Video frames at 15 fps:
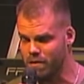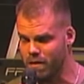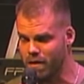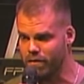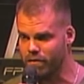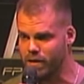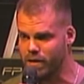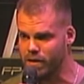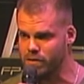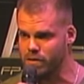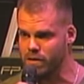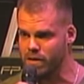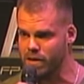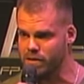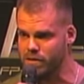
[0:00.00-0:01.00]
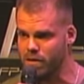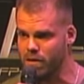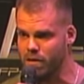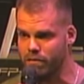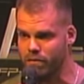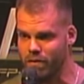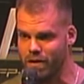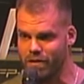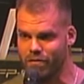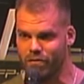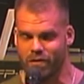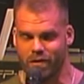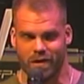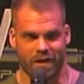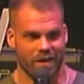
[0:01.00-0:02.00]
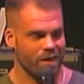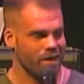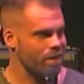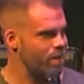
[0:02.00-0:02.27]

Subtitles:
have the kids on days off, rent-free